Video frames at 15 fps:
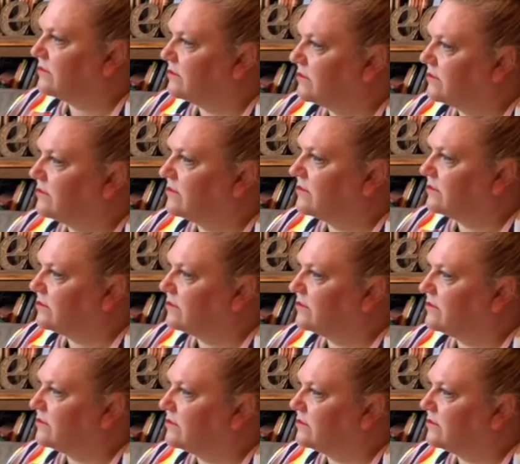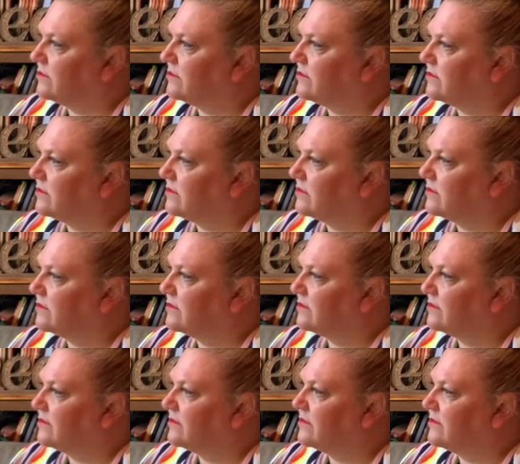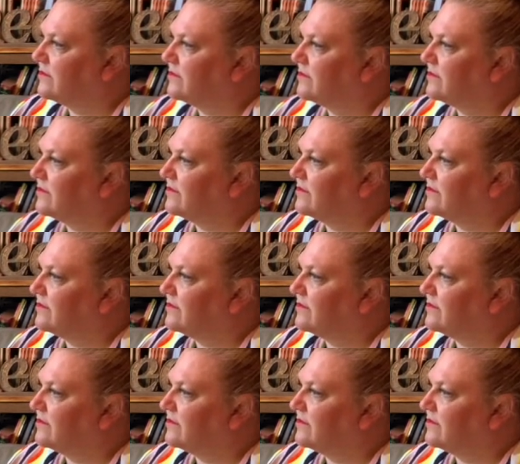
(not speaking)